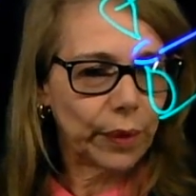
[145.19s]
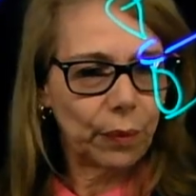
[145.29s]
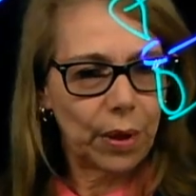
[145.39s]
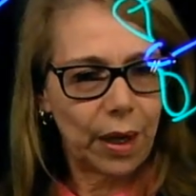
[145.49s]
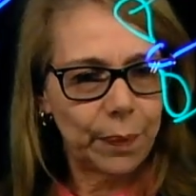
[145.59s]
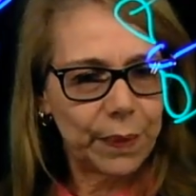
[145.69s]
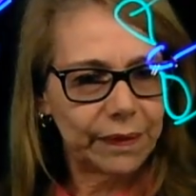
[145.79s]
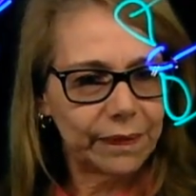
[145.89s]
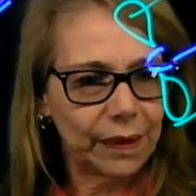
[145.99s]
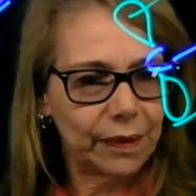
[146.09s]
What
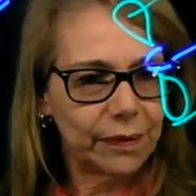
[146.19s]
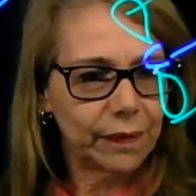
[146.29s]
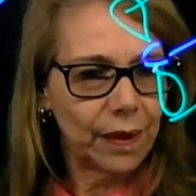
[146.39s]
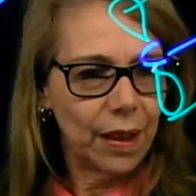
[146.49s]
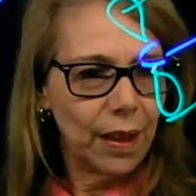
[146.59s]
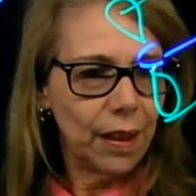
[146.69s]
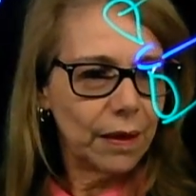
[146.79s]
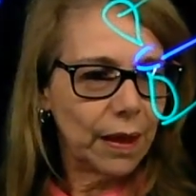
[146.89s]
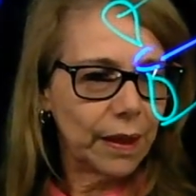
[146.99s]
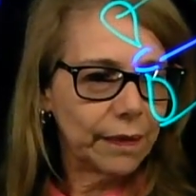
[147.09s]
happens is,
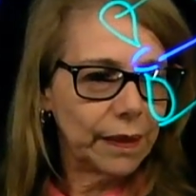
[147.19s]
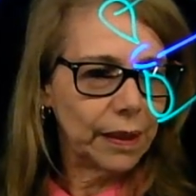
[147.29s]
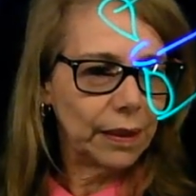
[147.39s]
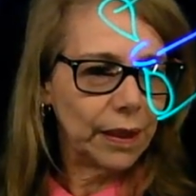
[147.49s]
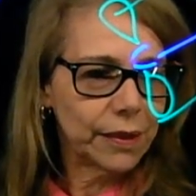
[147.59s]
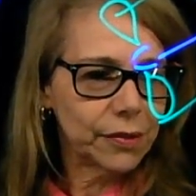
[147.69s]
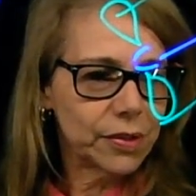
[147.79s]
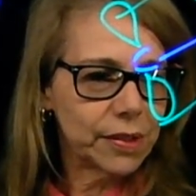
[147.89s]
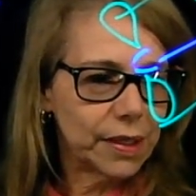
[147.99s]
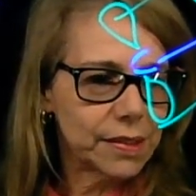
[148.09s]
like the electron
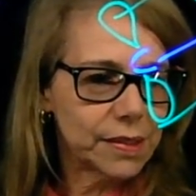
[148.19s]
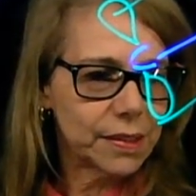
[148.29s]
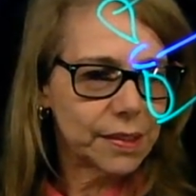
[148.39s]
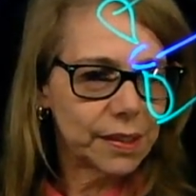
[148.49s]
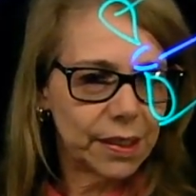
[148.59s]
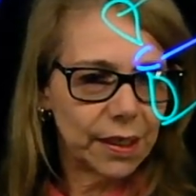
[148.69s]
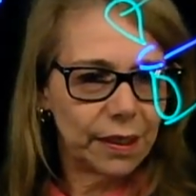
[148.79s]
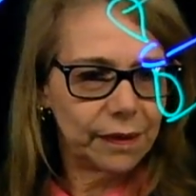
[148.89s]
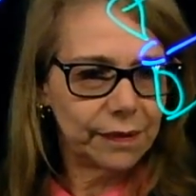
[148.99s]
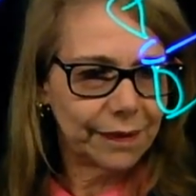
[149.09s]
density
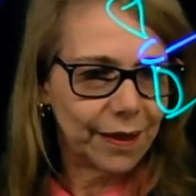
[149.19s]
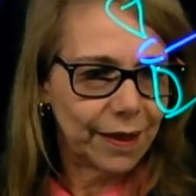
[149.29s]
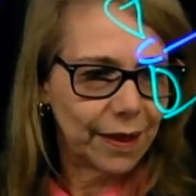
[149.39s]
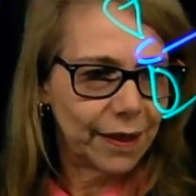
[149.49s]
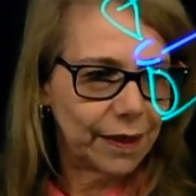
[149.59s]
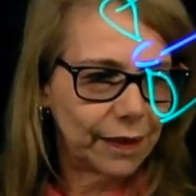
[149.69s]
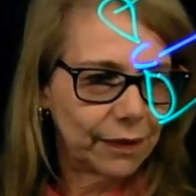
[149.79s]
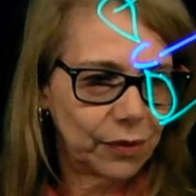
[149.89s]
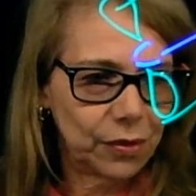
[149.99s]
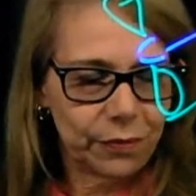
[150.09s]
is like
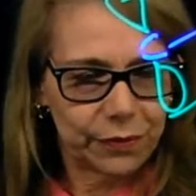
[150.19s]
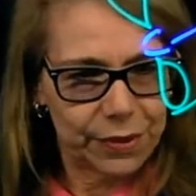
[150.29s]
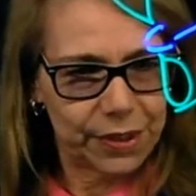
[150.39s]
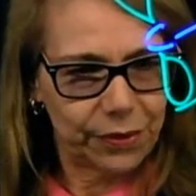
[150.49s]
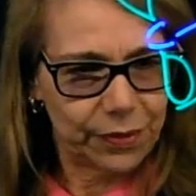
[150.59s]
all over here.